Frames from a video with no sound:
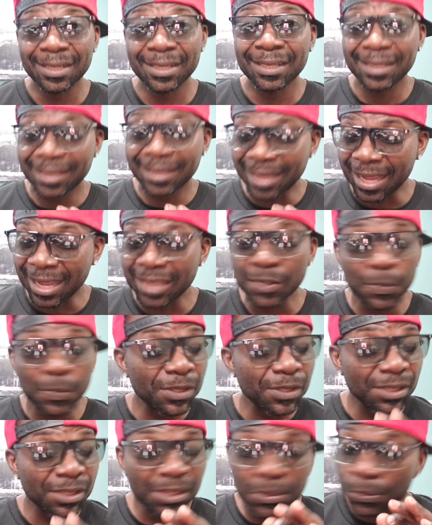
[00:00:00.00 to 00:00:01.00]
Kaspa
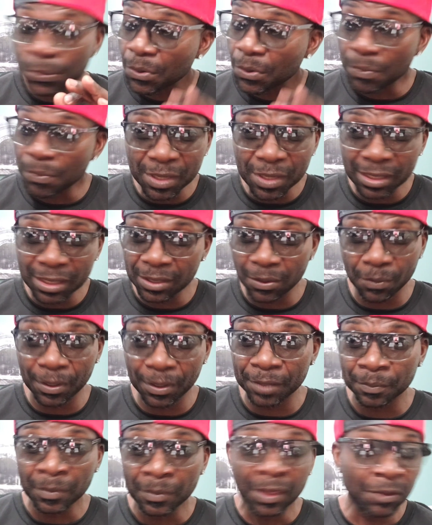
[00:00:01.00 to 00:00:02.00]
is the real Bitcoin.
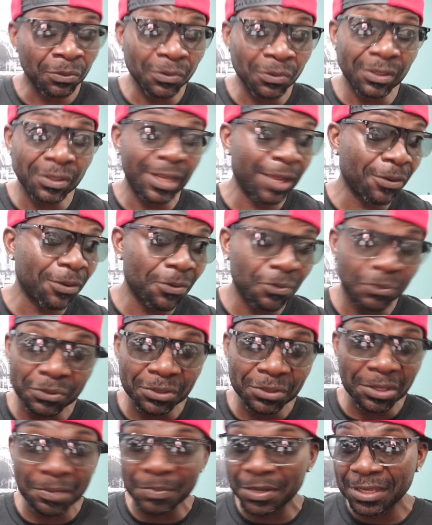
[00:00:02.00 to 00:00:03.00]
Not like Uncle
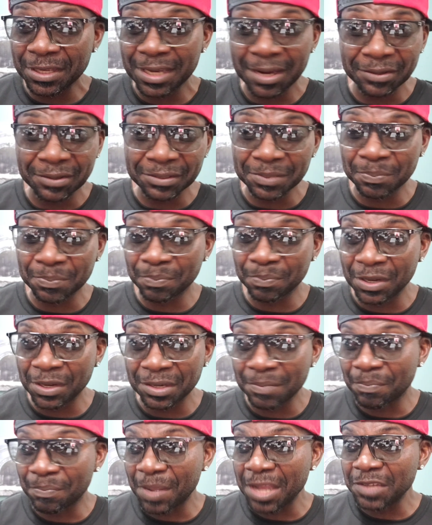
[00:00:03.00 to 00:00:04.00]
Tommy down in the
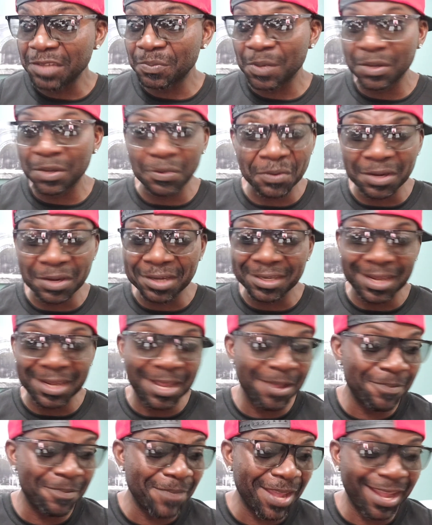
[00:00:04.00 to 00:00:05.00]
basement the other day,
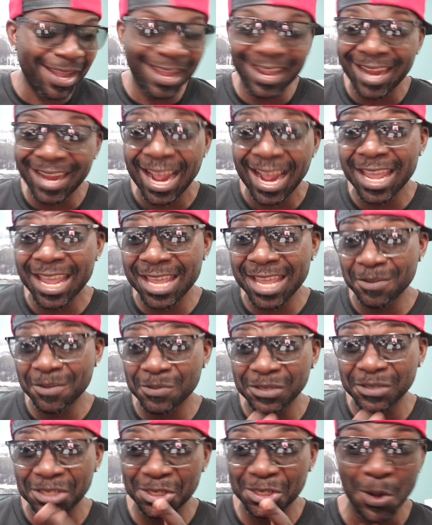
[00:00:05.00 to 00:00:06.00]
man. He
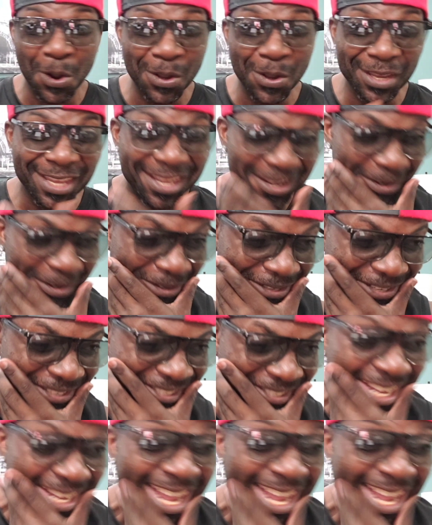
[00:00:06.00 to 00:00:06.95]
was choking on those.